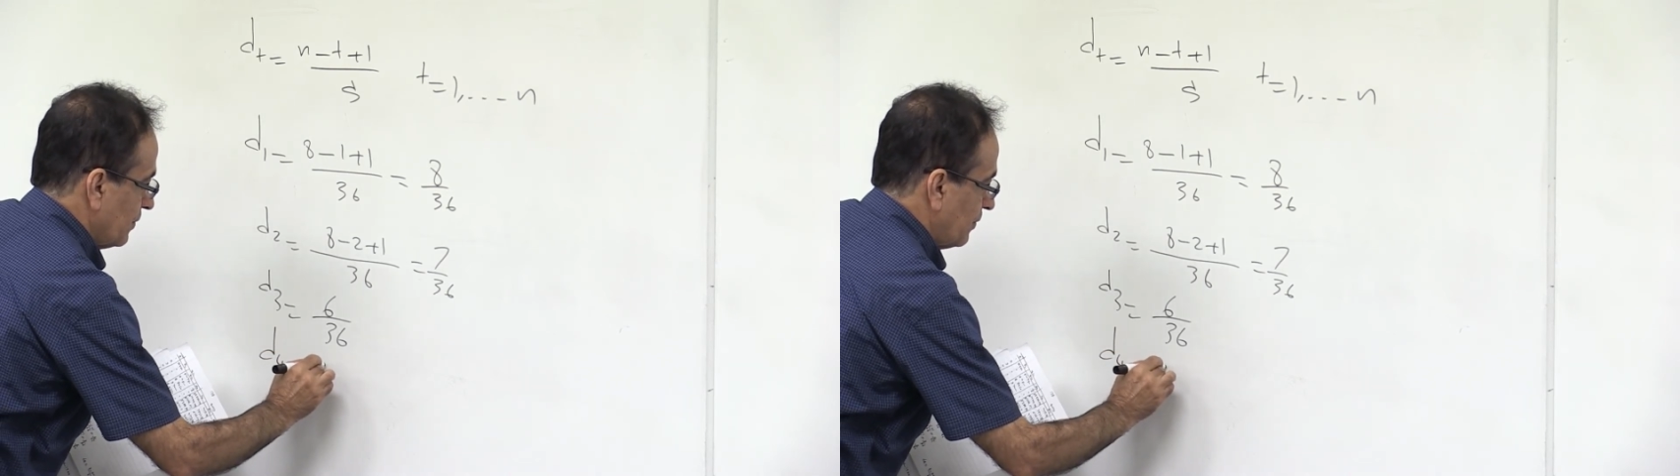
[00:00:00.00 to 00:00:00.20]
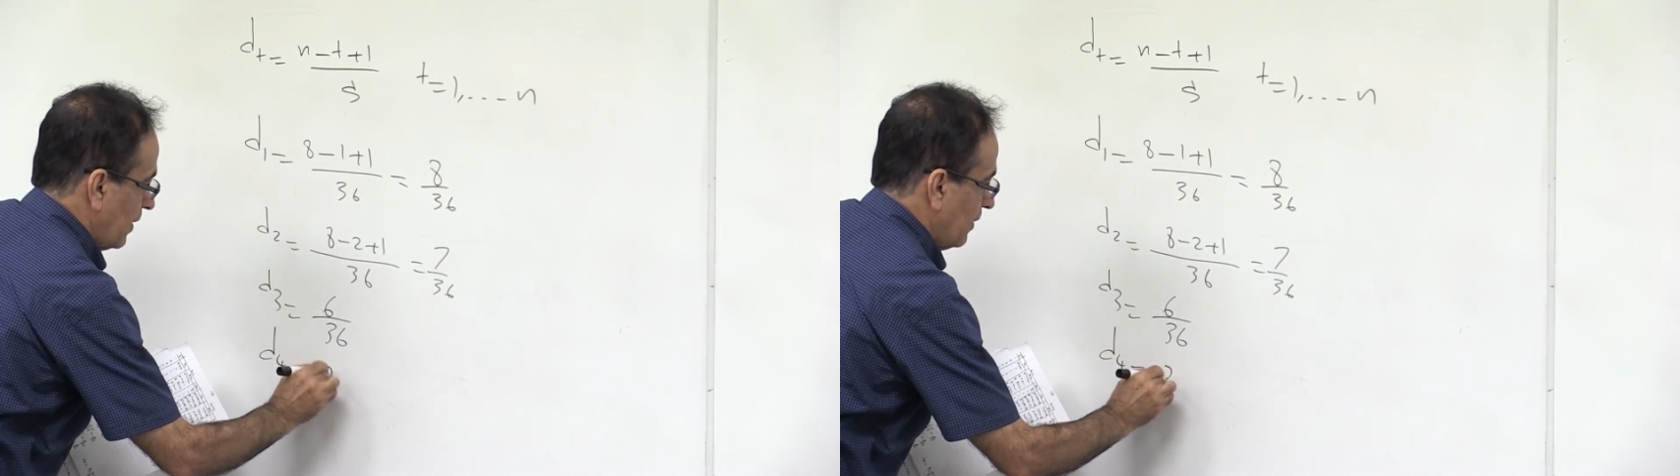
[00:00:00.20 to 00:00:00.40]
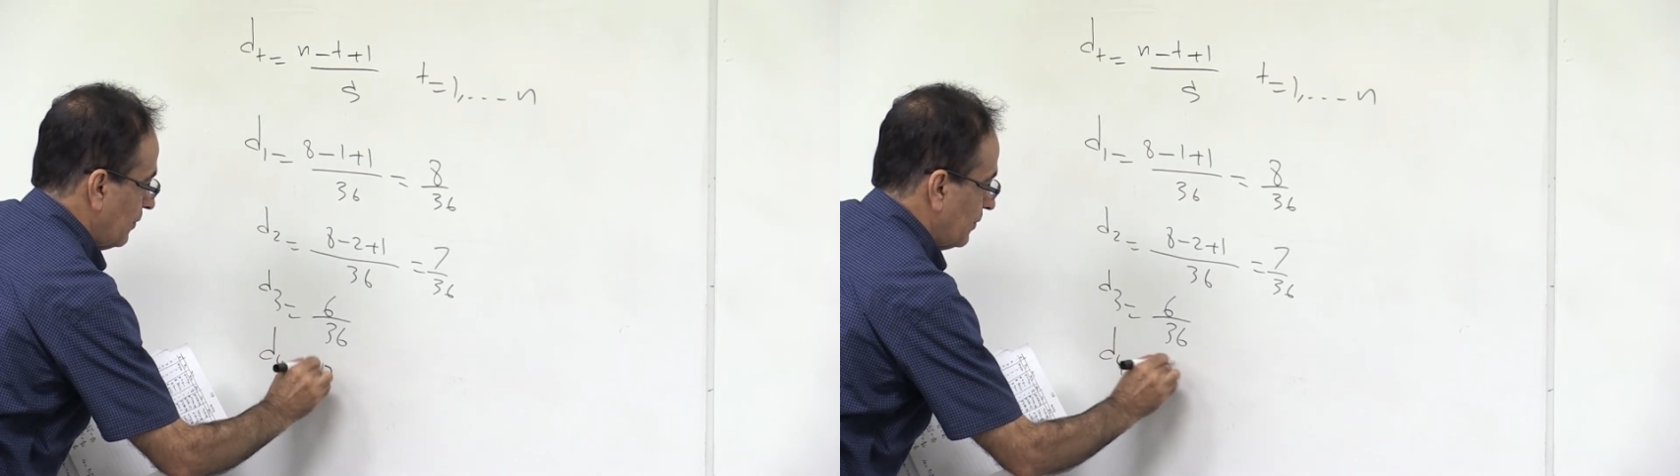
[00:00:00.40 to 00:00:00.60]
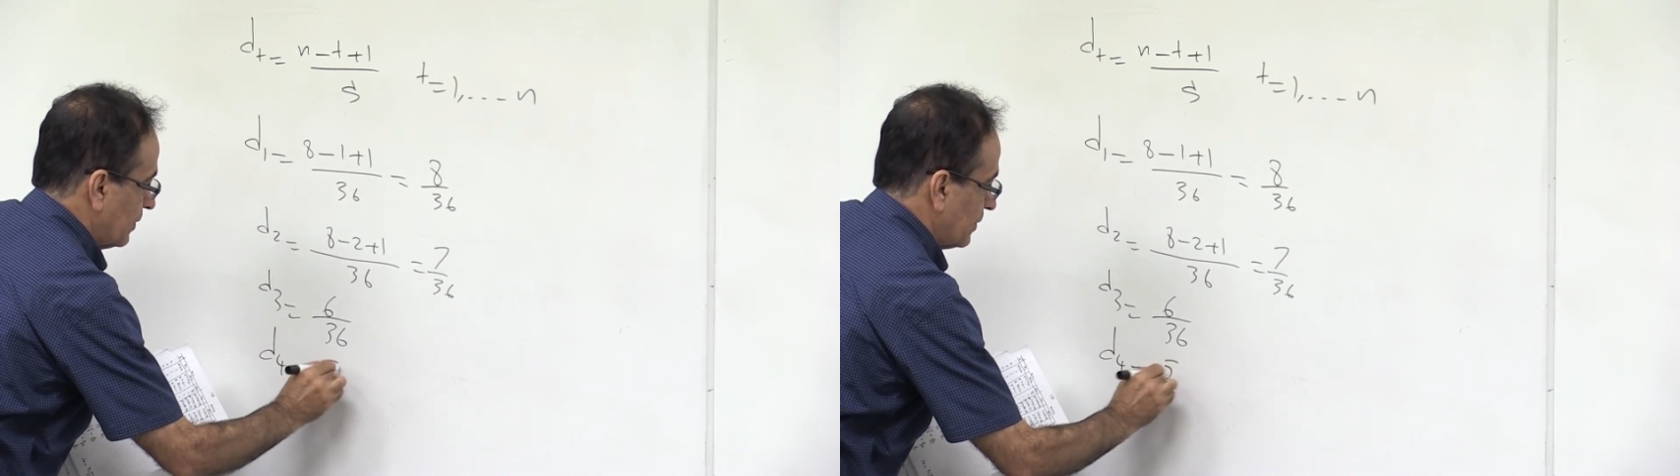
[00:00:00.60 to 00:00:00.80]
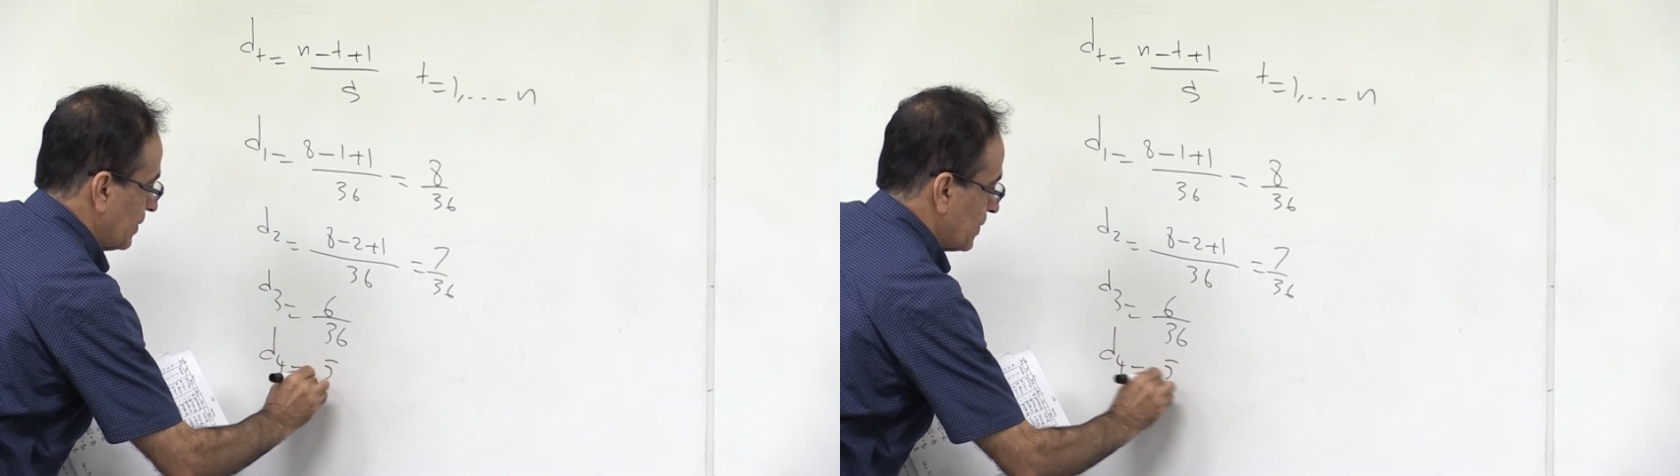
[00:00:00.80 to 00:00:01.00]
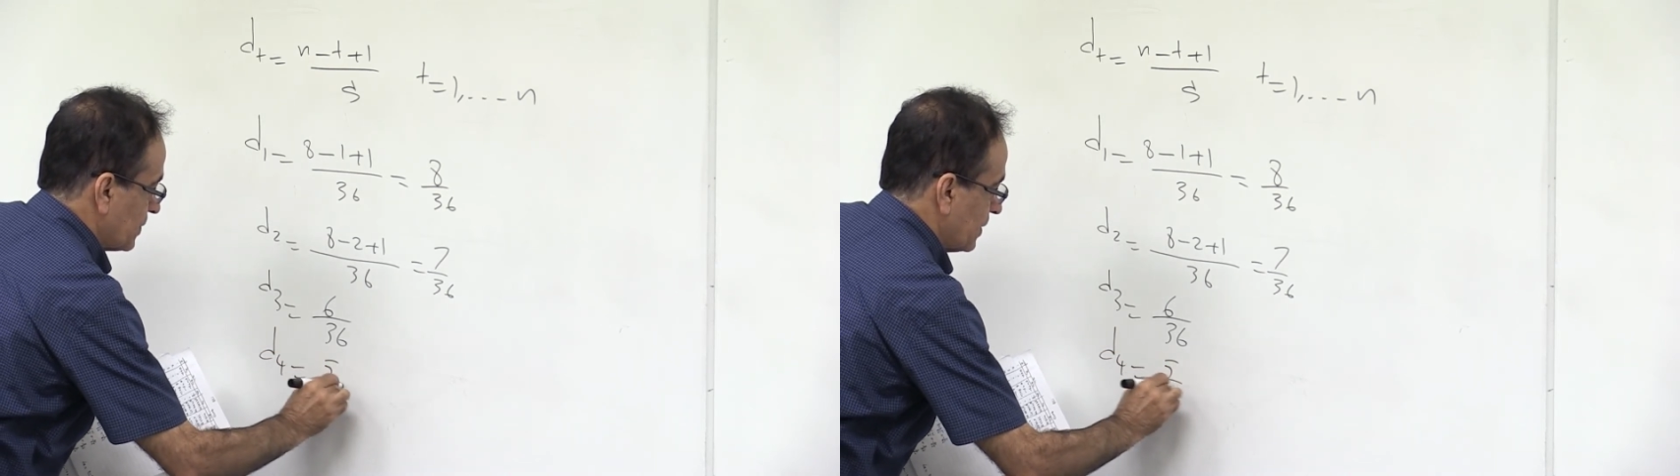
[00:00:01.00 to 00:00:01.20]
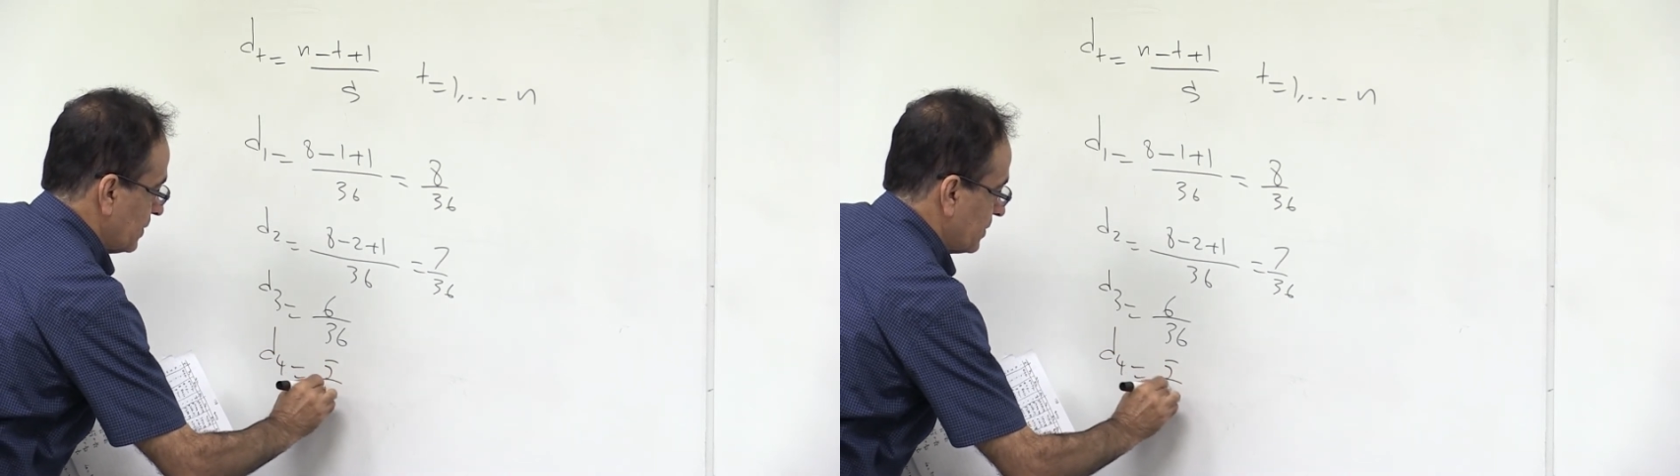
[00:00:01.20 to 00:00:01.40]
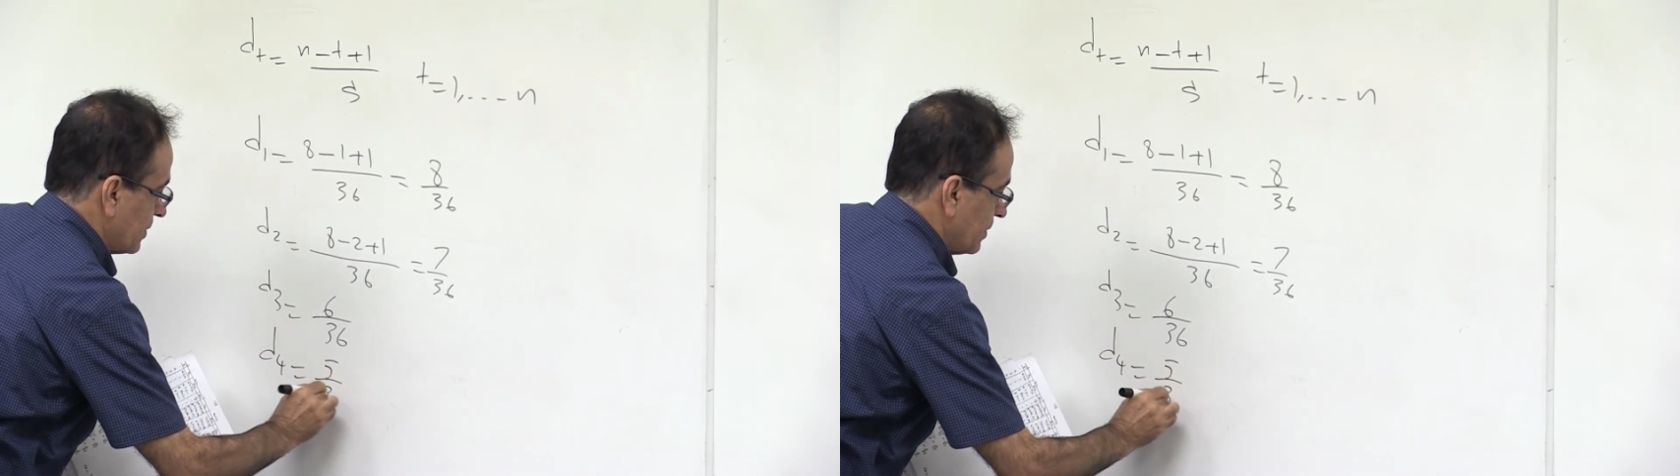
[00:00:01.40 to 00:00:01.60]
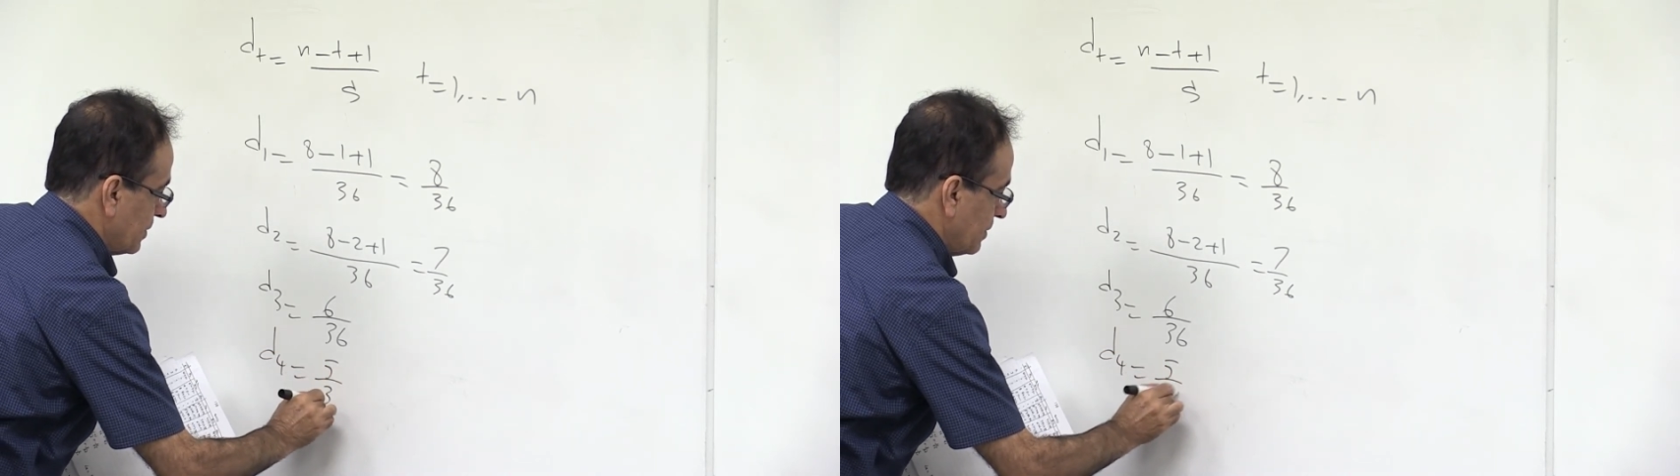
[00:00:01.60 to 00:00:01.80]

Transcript: 5 over 36.